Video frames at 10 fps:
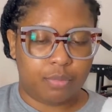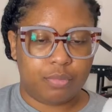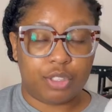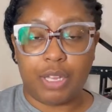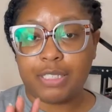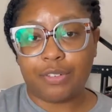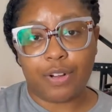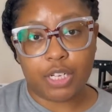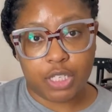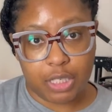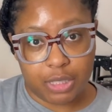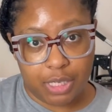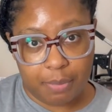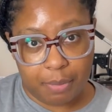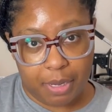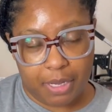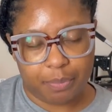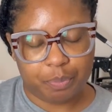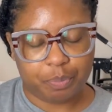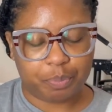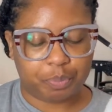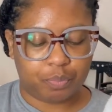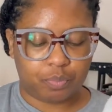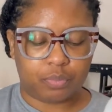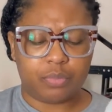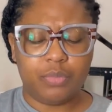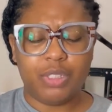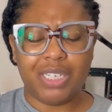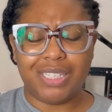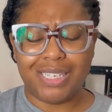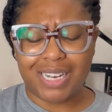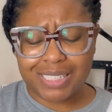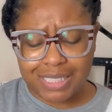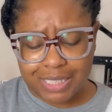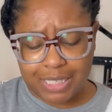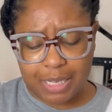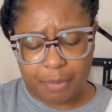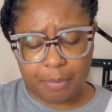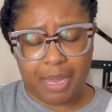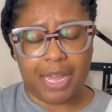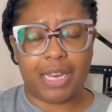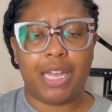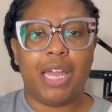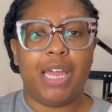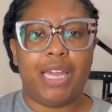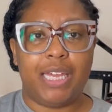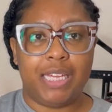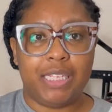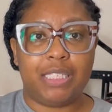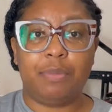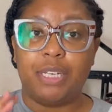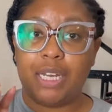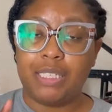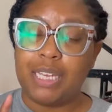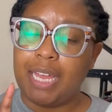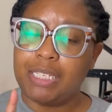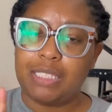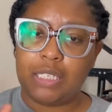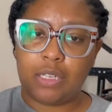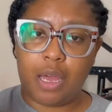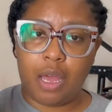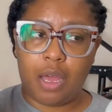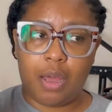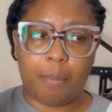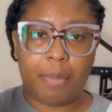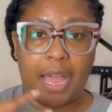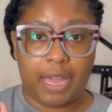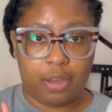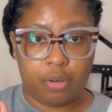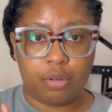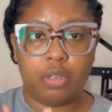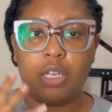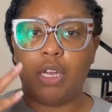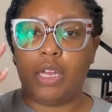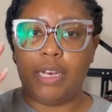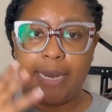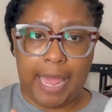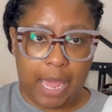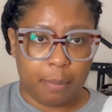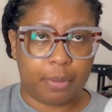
So that's the first thing to keep in mind. The next thing to keep in mind is because it has pile, nap,